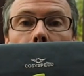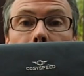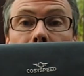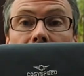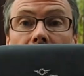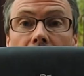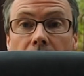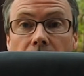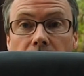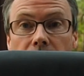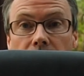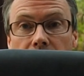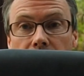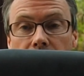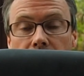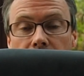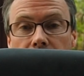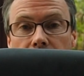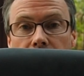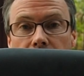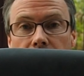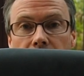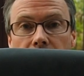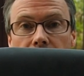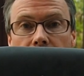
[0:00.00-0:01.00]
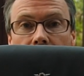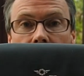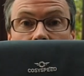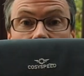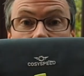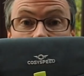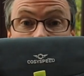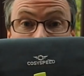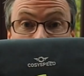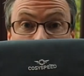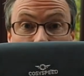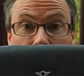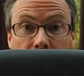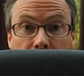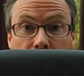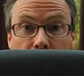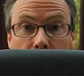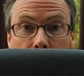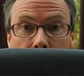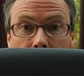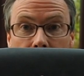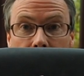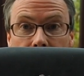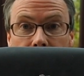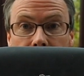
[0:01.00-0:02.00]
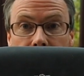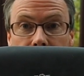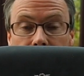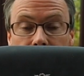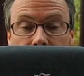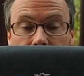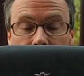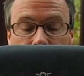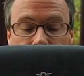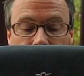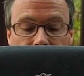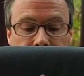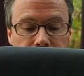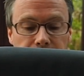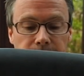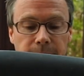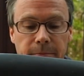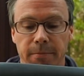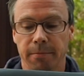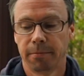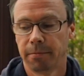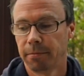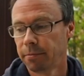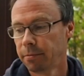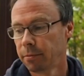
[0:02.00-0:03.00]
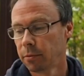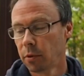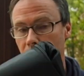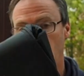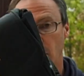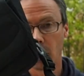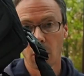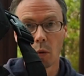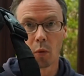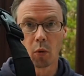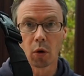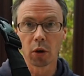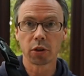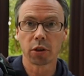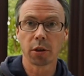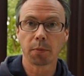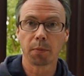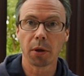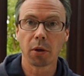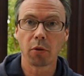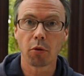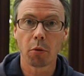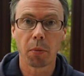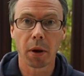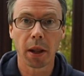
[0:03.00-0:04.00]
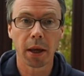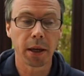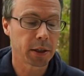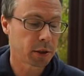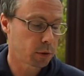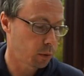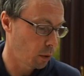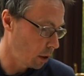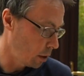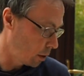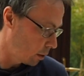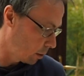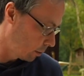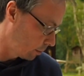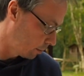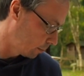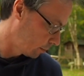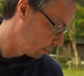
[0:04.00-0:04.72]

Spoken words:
but it's been replaced. And what's it been replaced with?